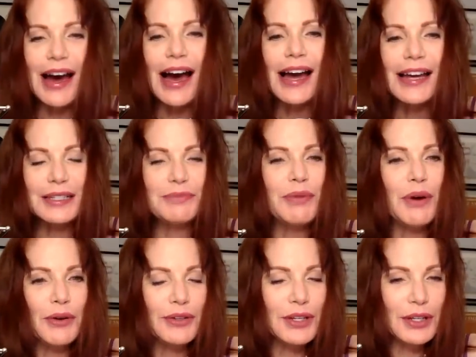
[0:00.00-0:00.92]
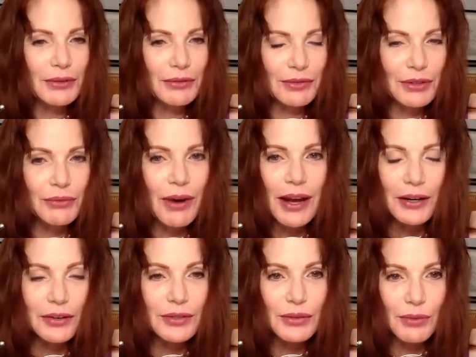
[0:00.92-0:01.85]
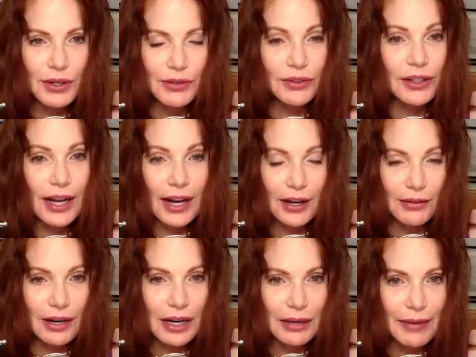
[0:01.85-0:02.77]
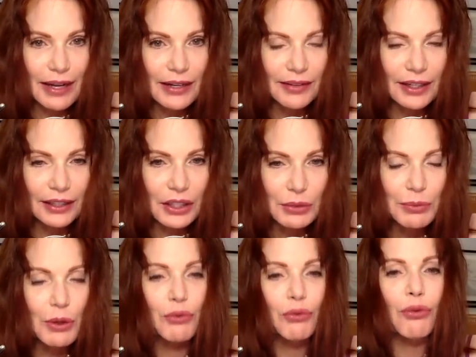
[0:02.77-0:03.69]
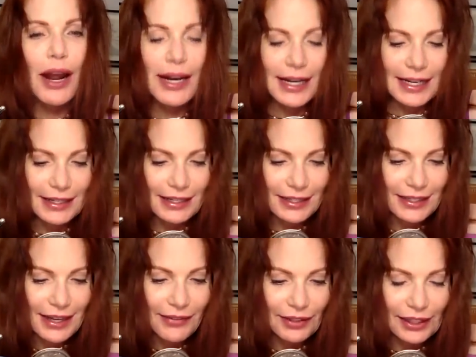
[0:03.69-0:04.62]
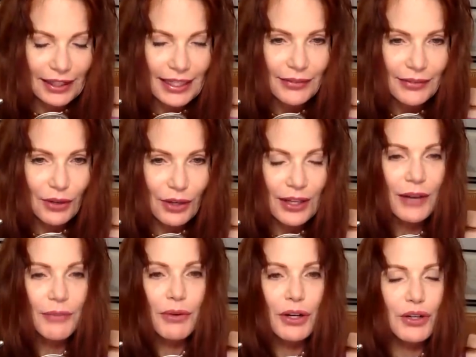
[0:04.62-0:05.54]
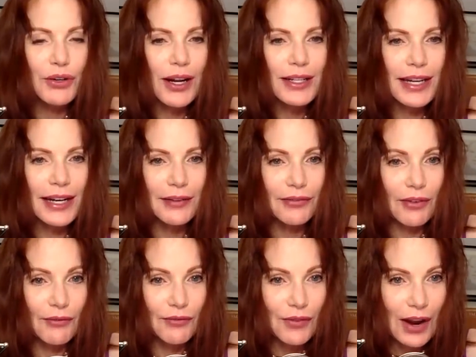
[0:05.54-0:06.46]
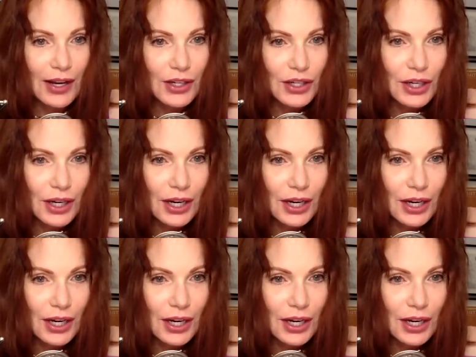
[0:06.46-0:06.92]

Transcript: I spoke to the writer, who was wonderful and had a great command of English, but writing is definitely different. And then when you translate it from French,